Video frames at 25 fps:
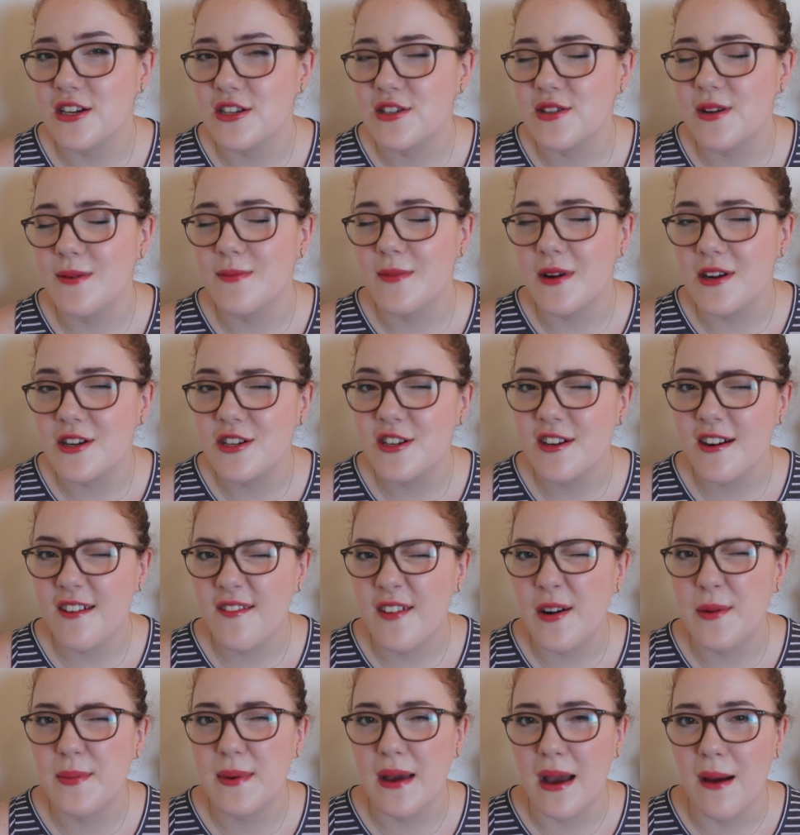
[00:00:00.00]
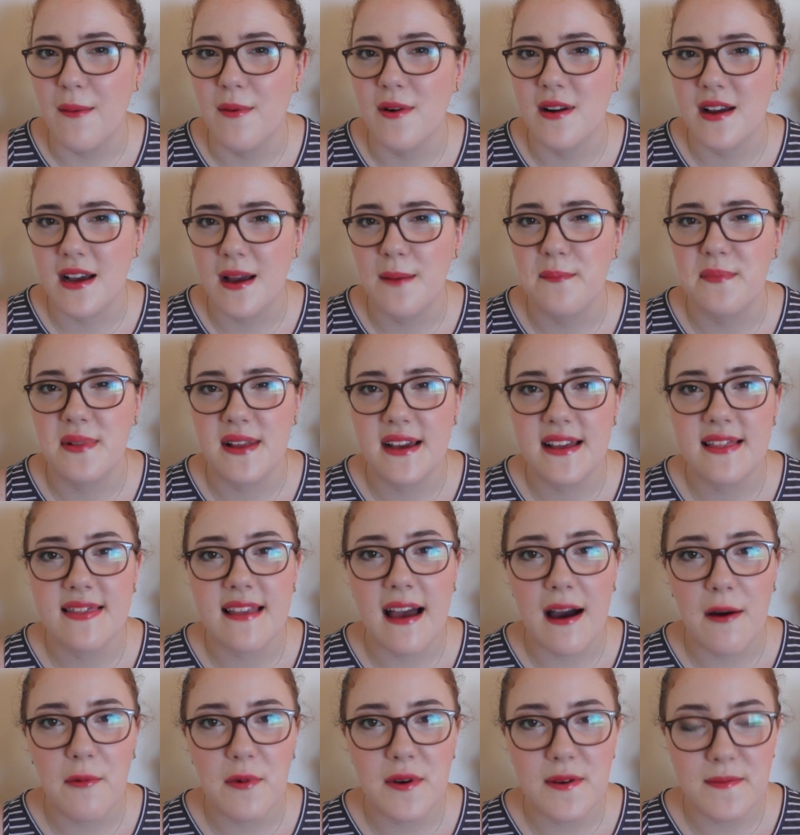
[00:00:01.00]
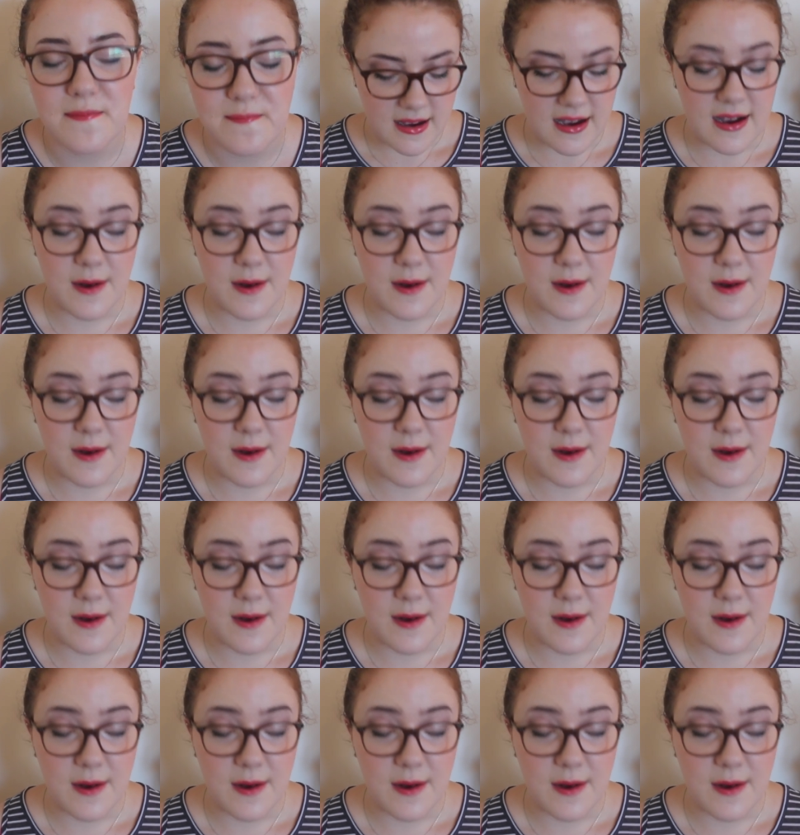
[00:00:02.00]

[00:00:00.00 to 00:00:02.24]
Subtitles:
so I'm not sure if I'll be able to complete that one.